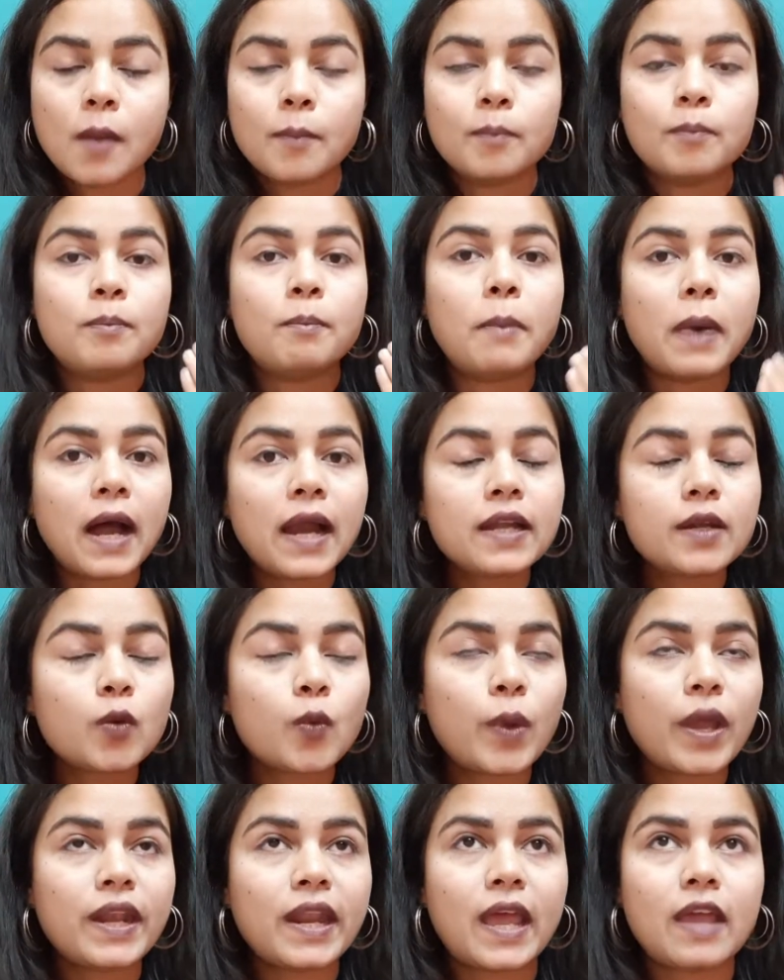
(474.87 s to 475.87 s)
But
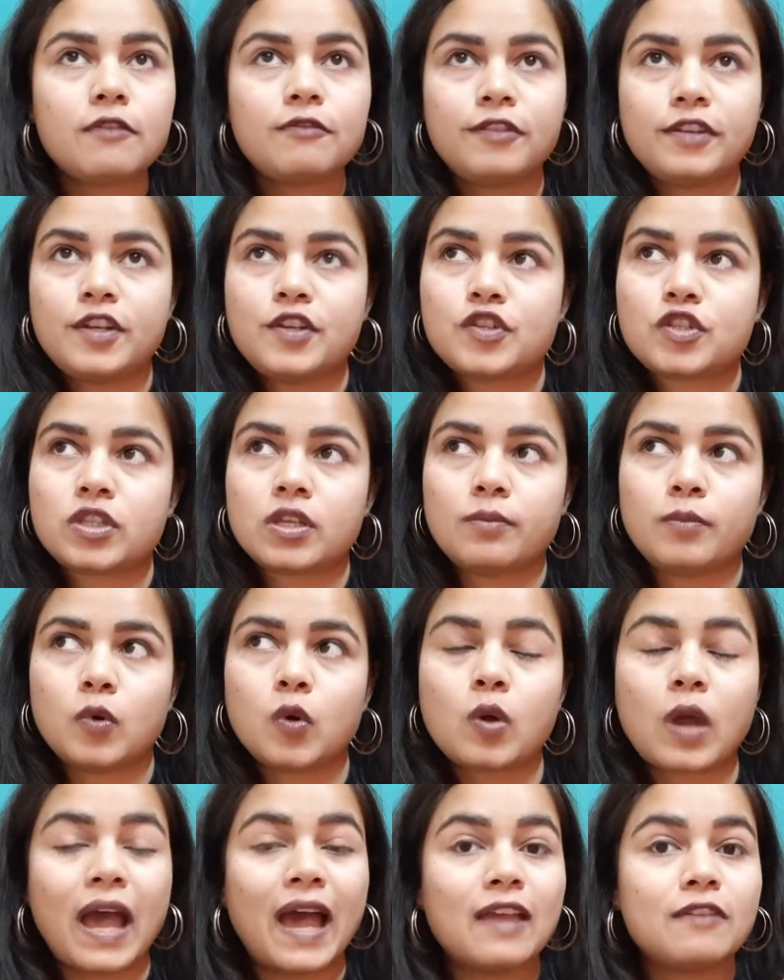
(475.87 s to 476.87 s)
when I finished the
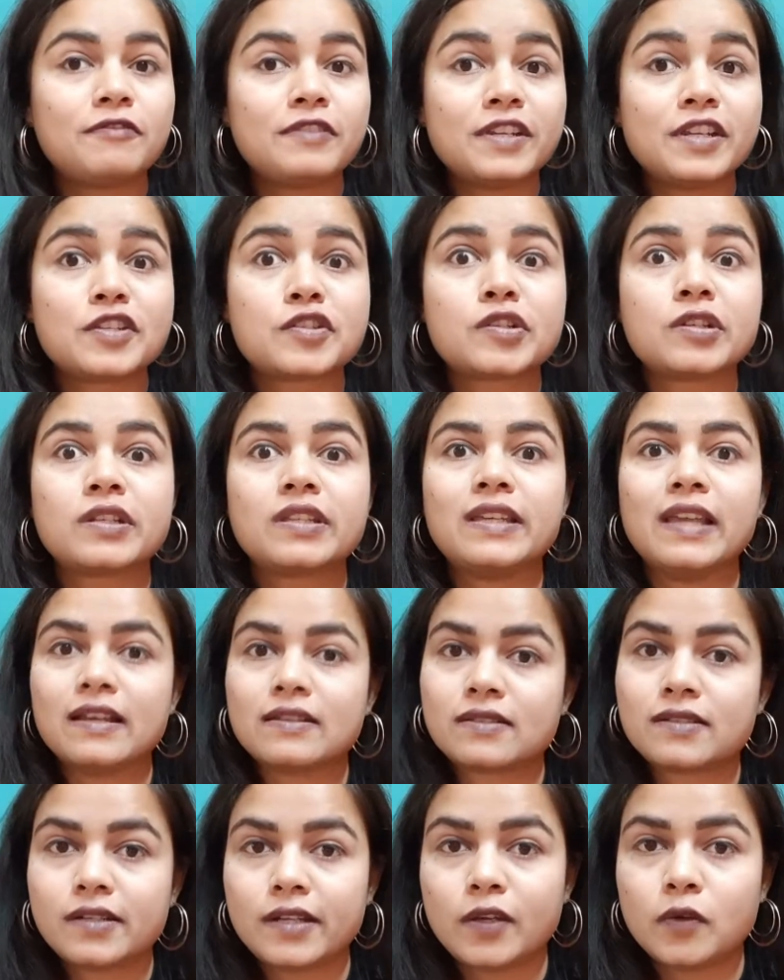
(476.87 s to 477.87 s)
book, I finished it
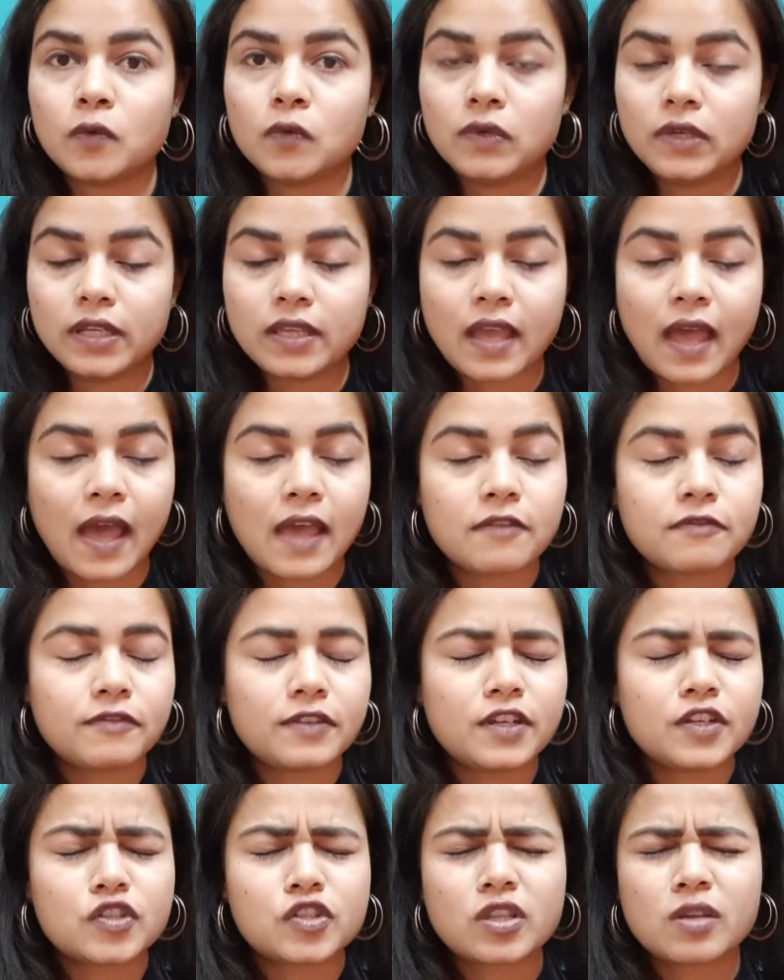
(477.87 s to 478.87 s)
yesterday only, I
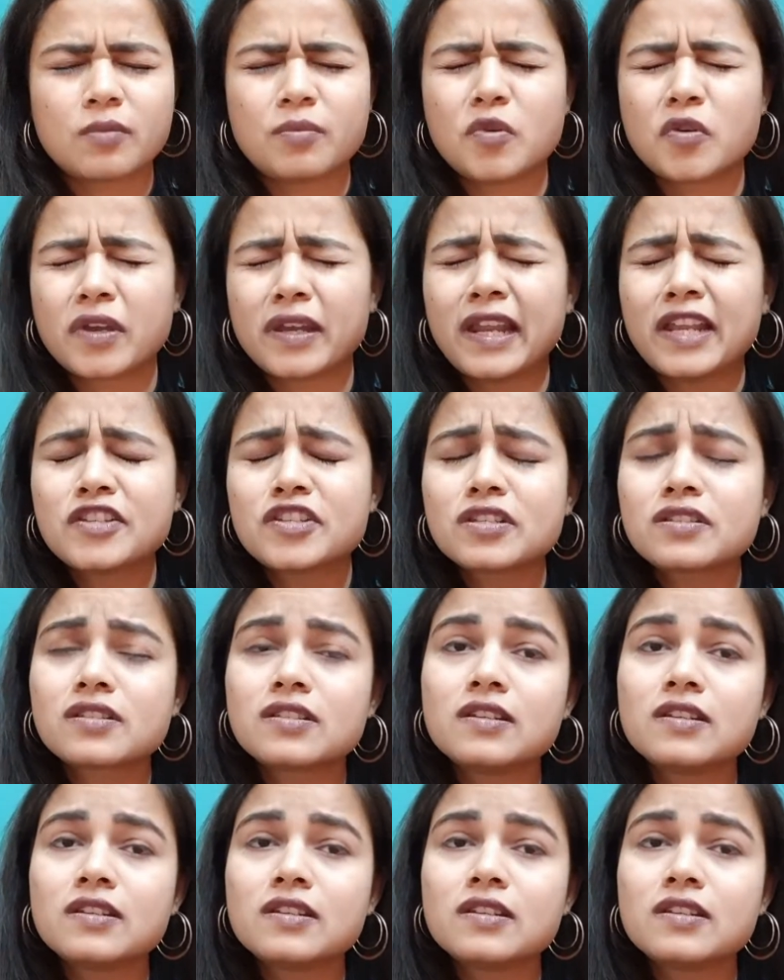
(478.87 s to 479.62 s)
finished the book and I just